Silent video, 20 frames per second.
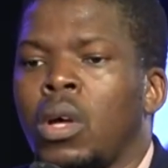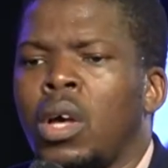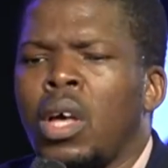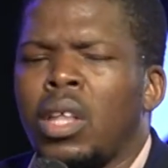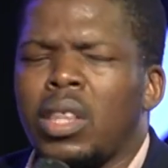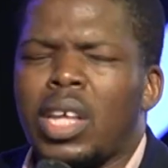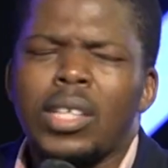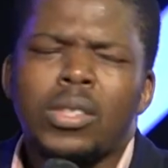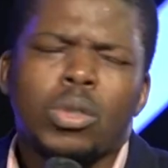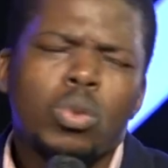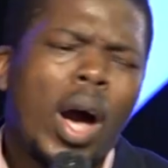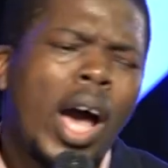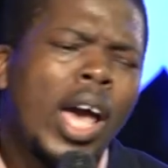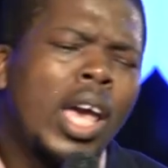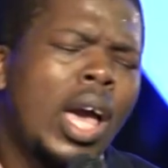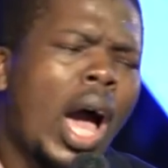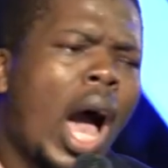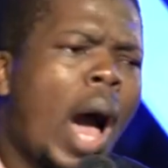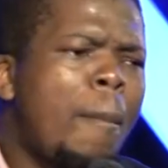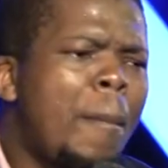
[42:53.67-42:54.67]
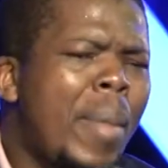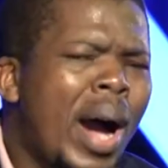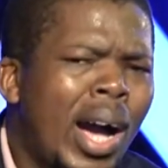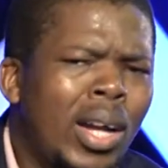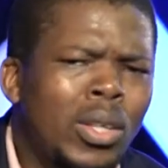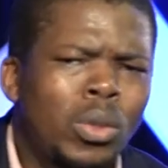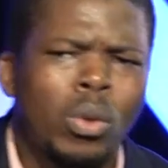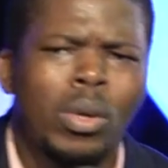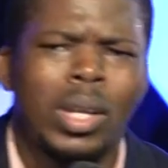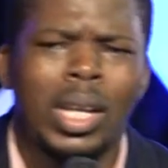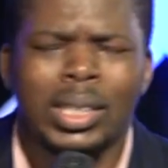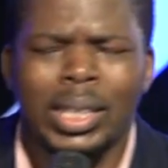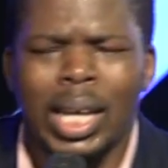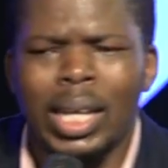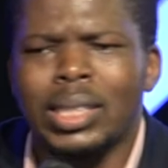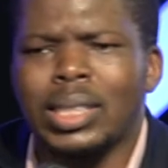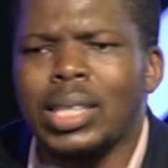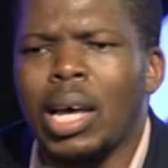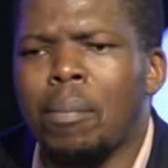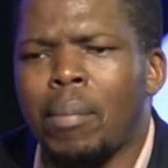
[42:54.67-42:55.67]
That's why abantu
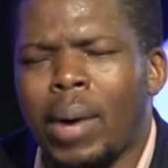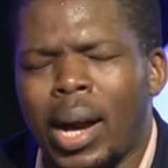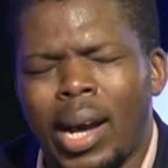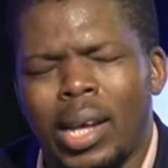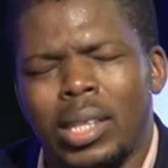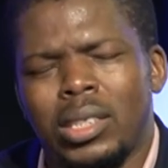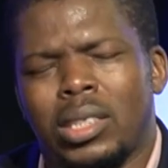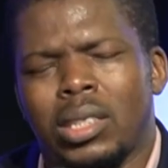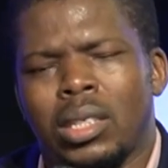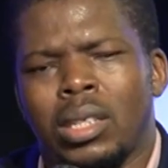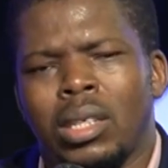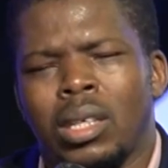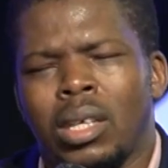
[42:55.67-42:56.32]
kulesikhathi samanje,